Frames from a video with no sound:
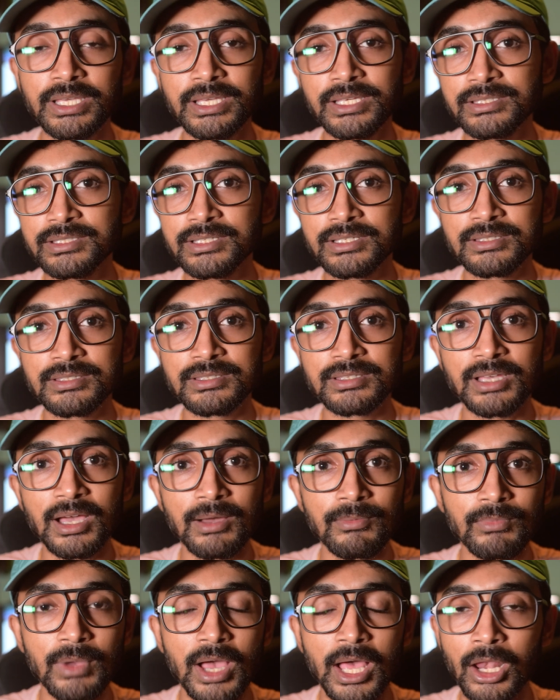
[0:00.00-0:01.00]
engines
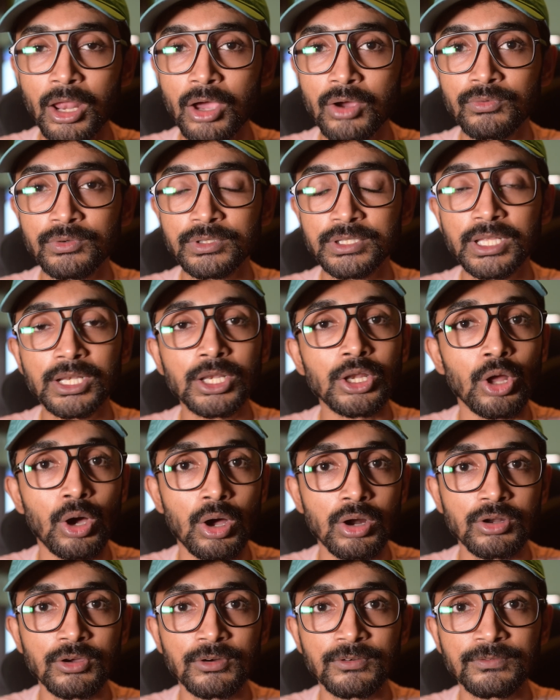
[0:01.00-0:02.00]
come along with a
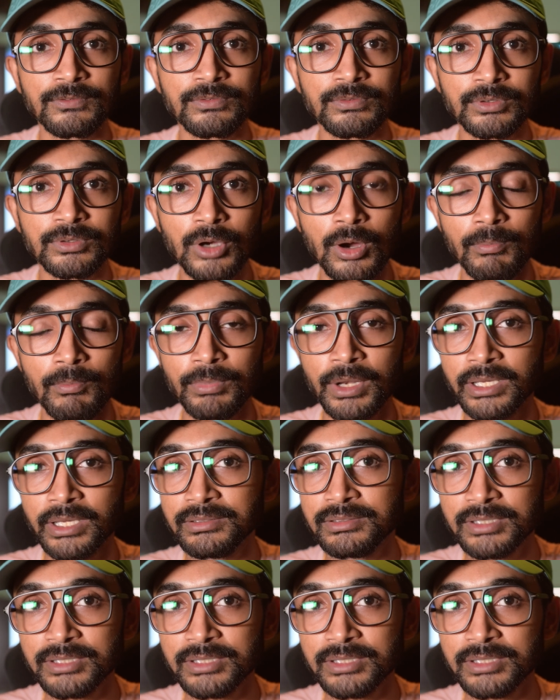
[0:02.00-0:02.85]
lot of complex